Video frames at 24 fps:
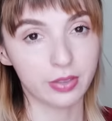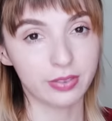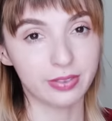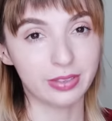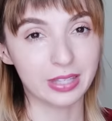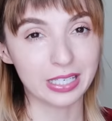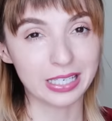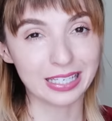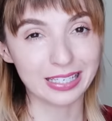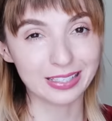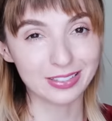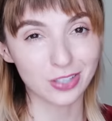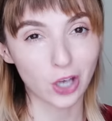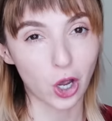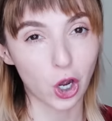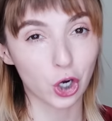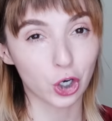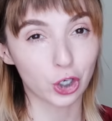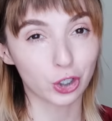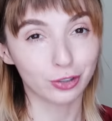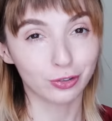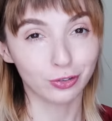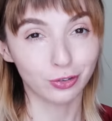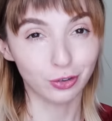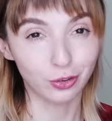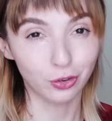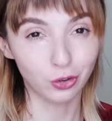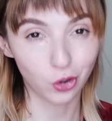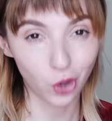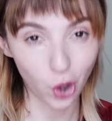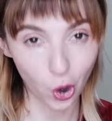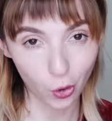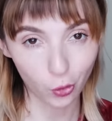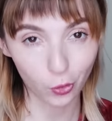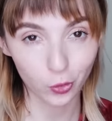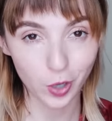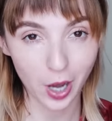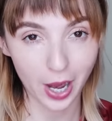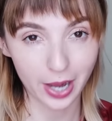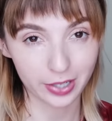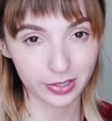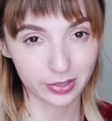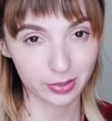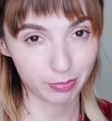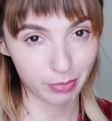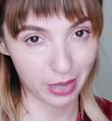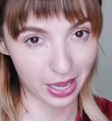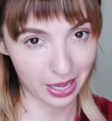these are
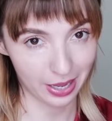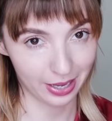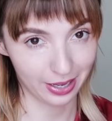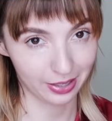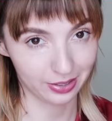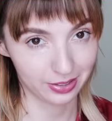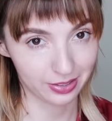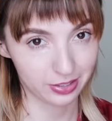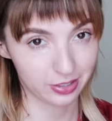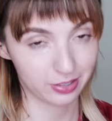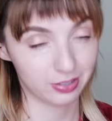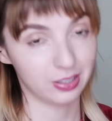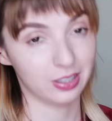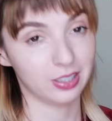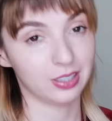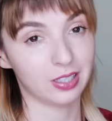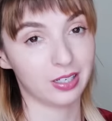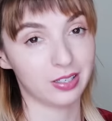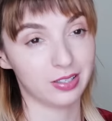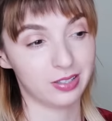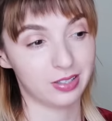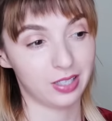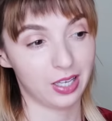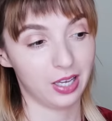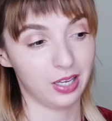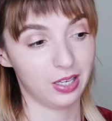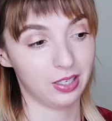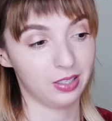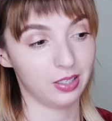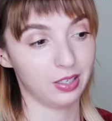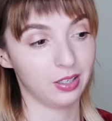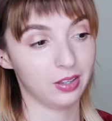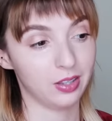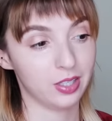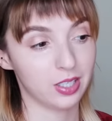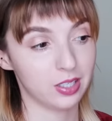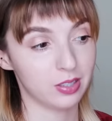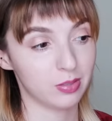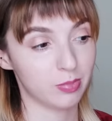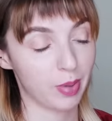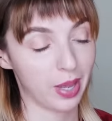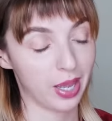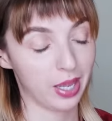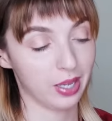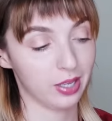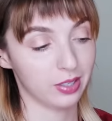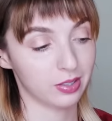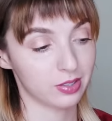low-rise pants. Like I said, these
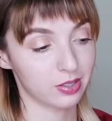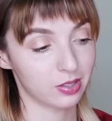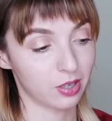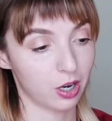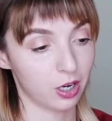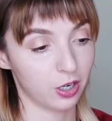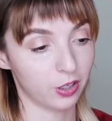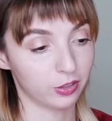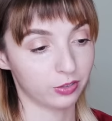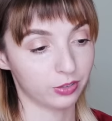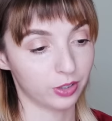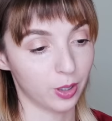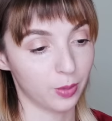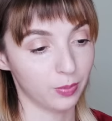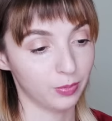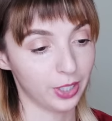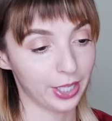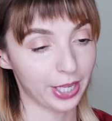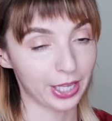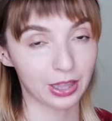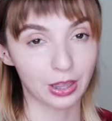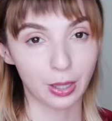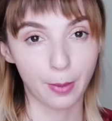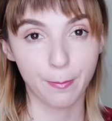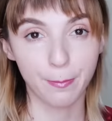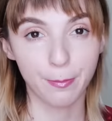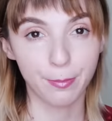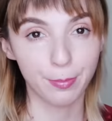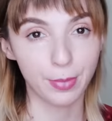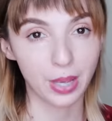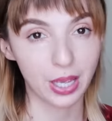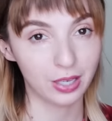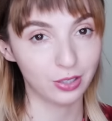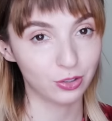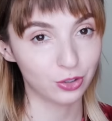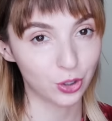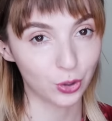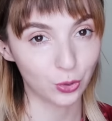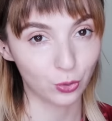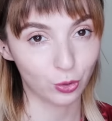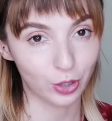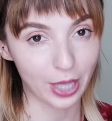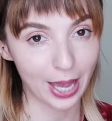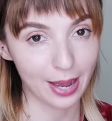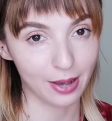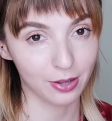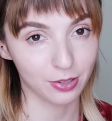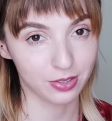pants are from like the
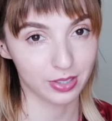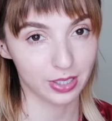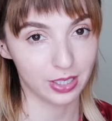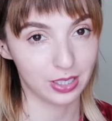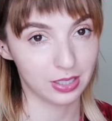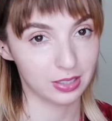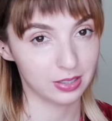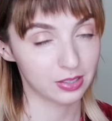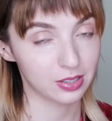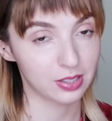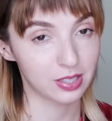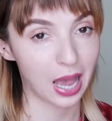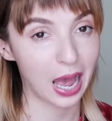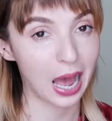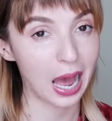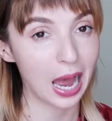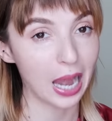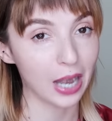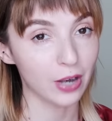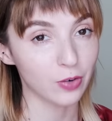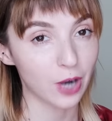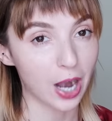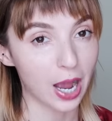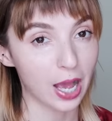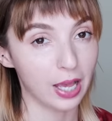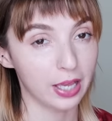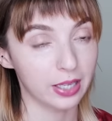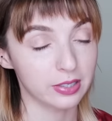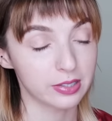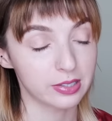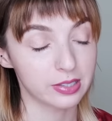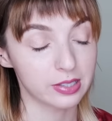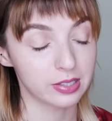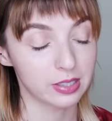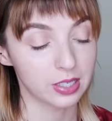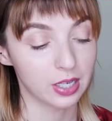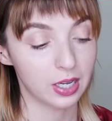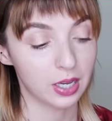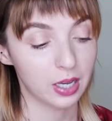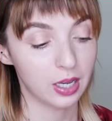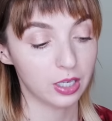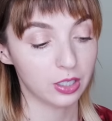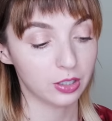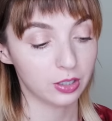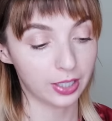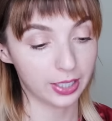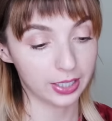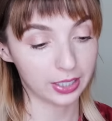mid-2000s, high-rise,
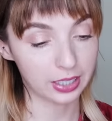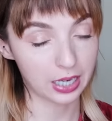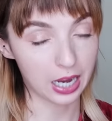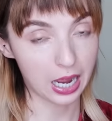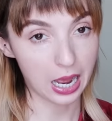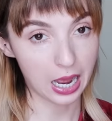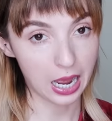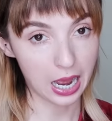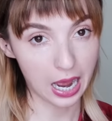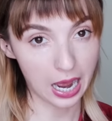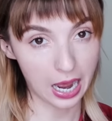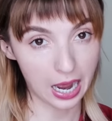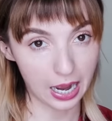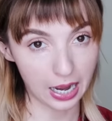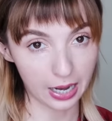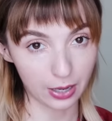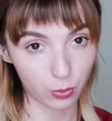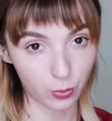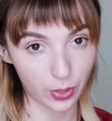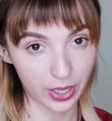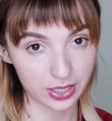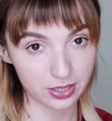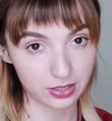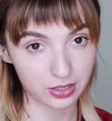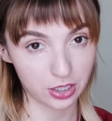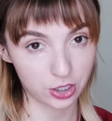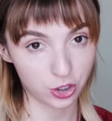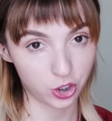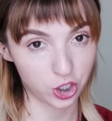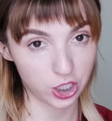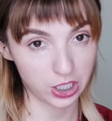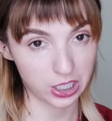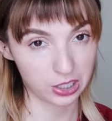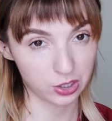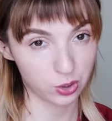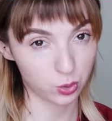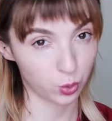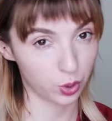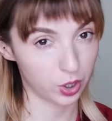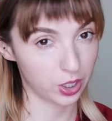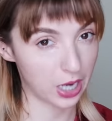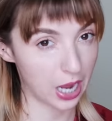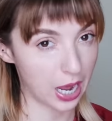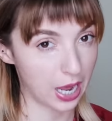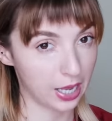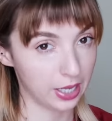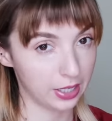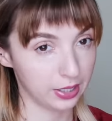like high-waisted jeans were
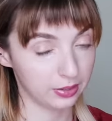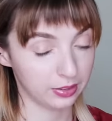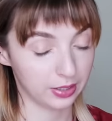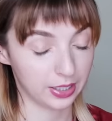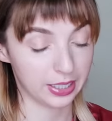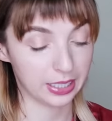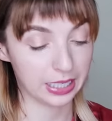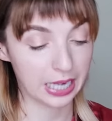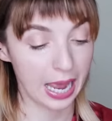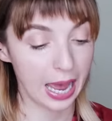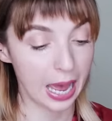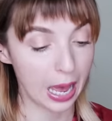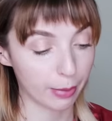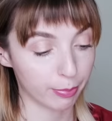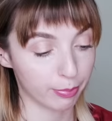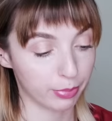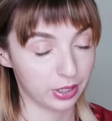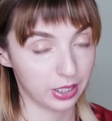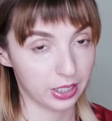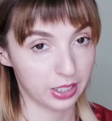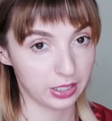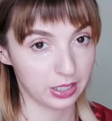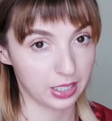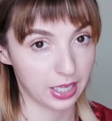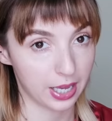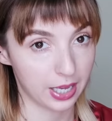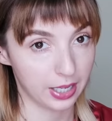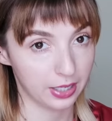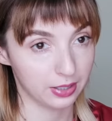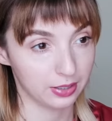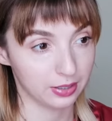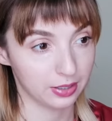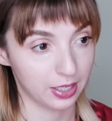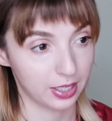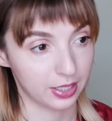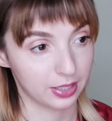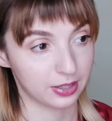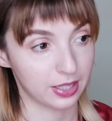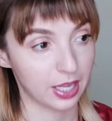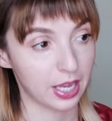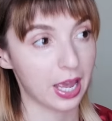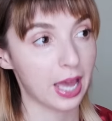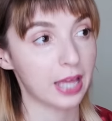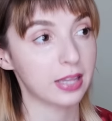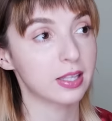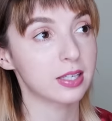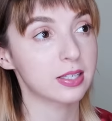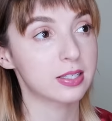not like happening yet. Like
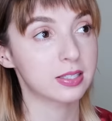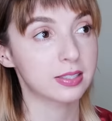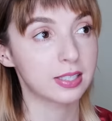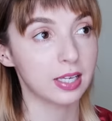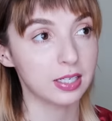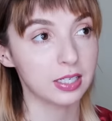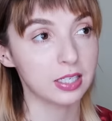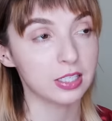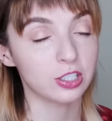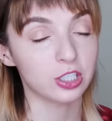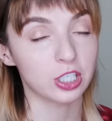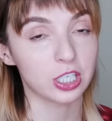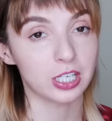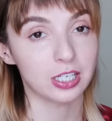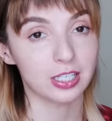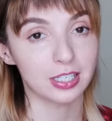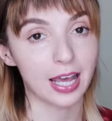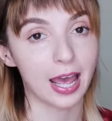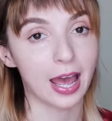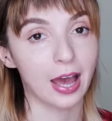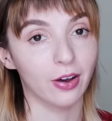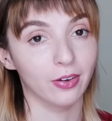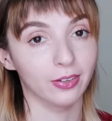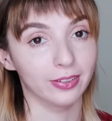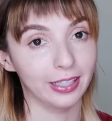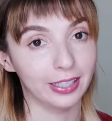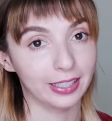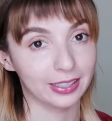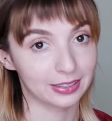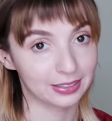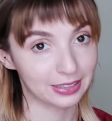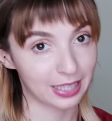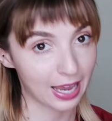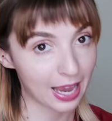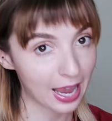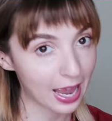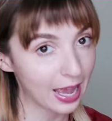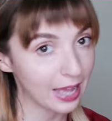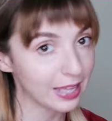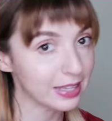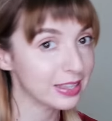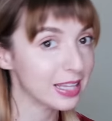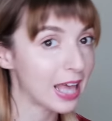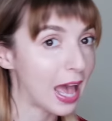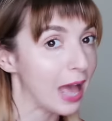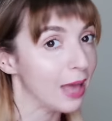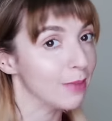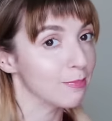they had the skinny jean down, like they
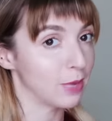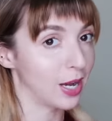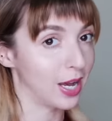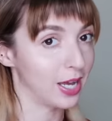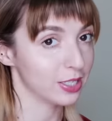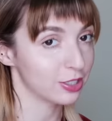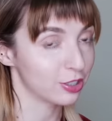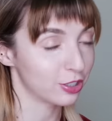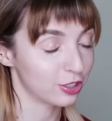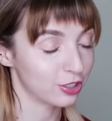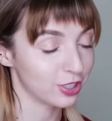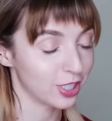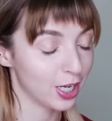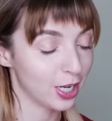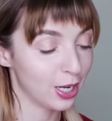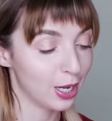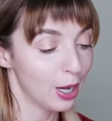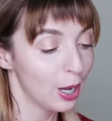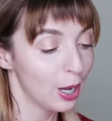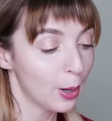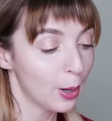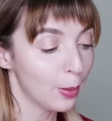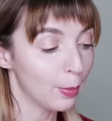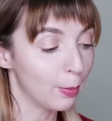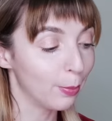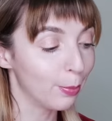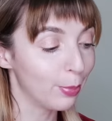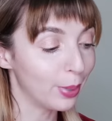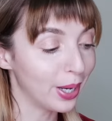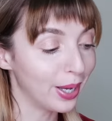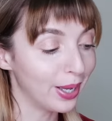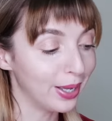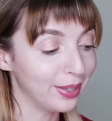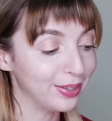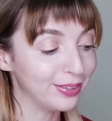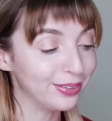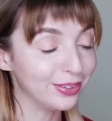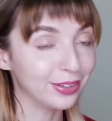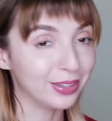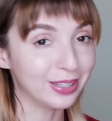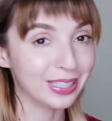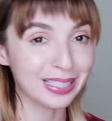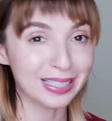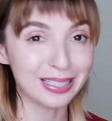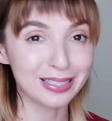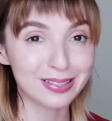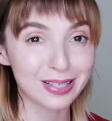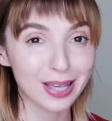had that much. But
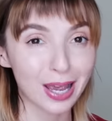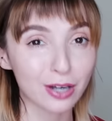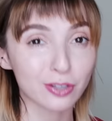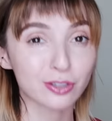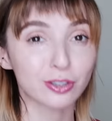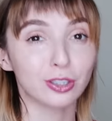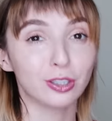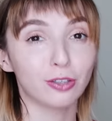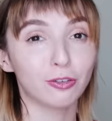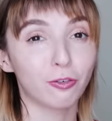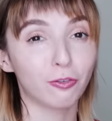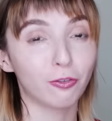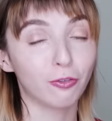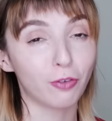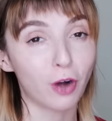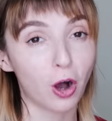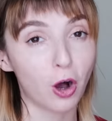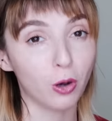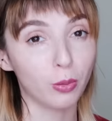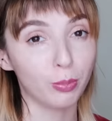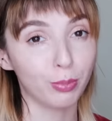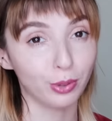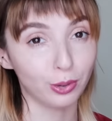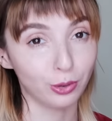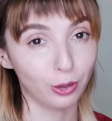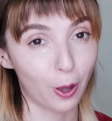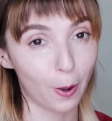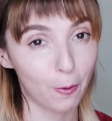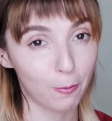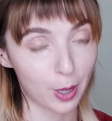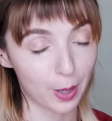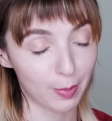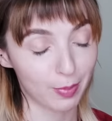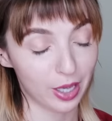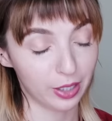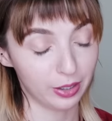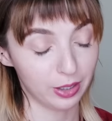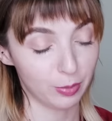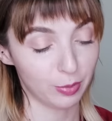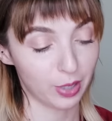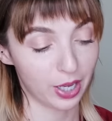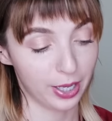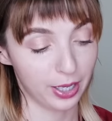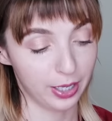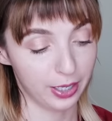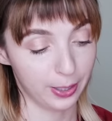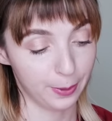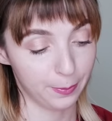these actually fall below my belly
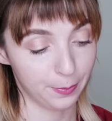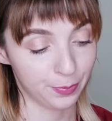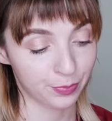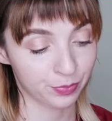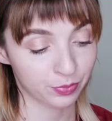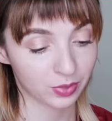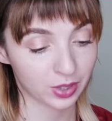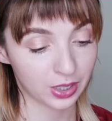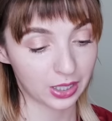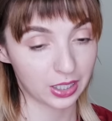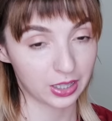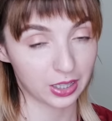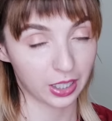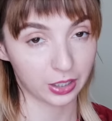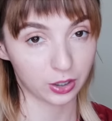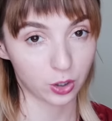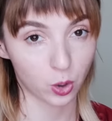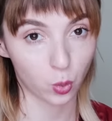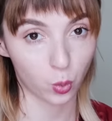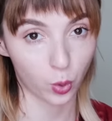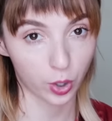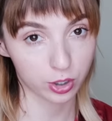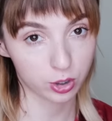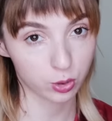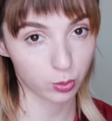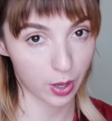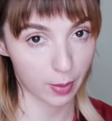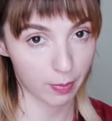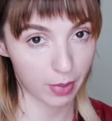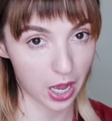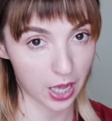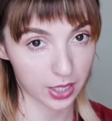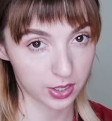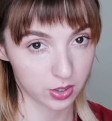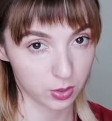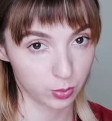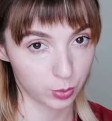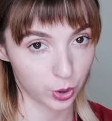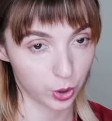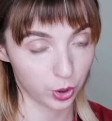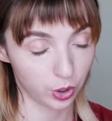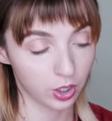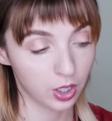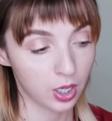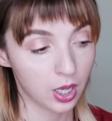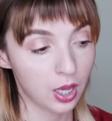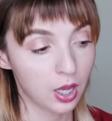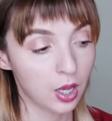button in like the worst way
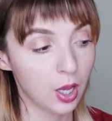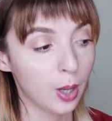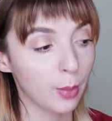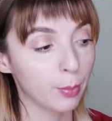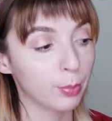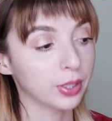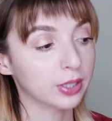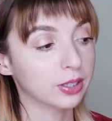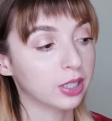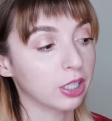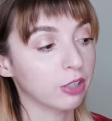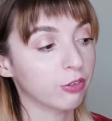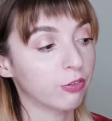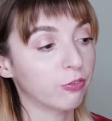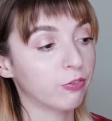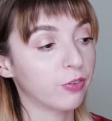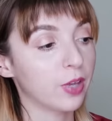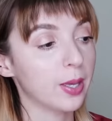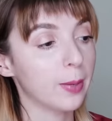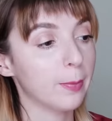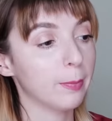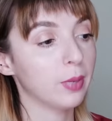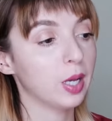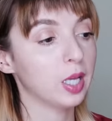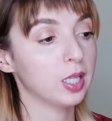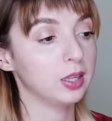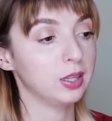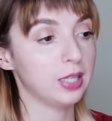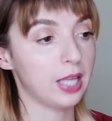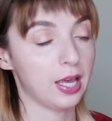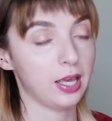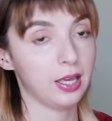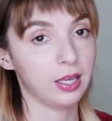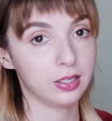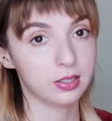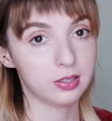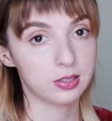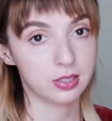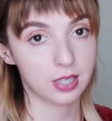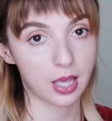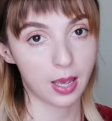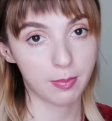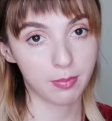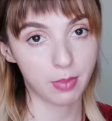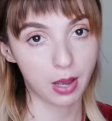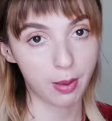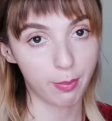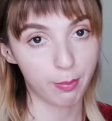possible, but they fit my legs
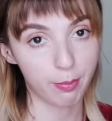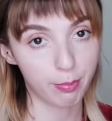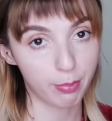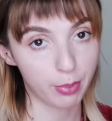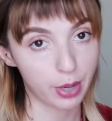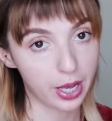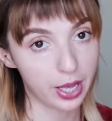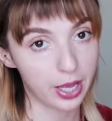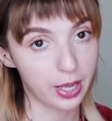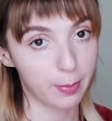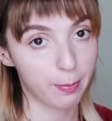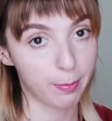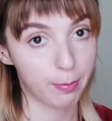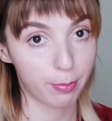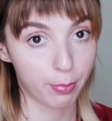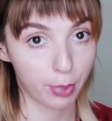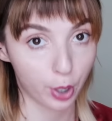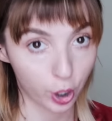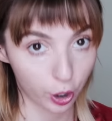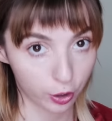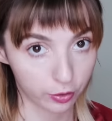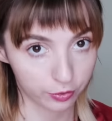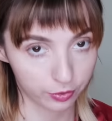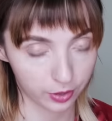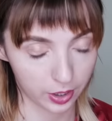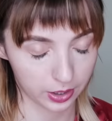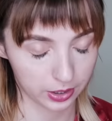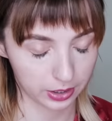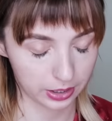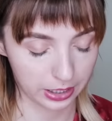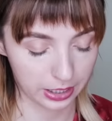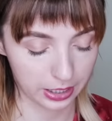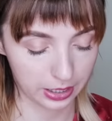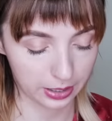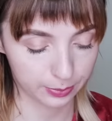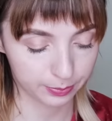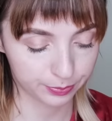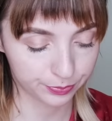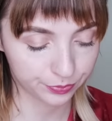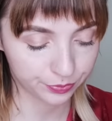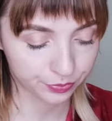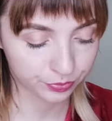and my butt perfectly.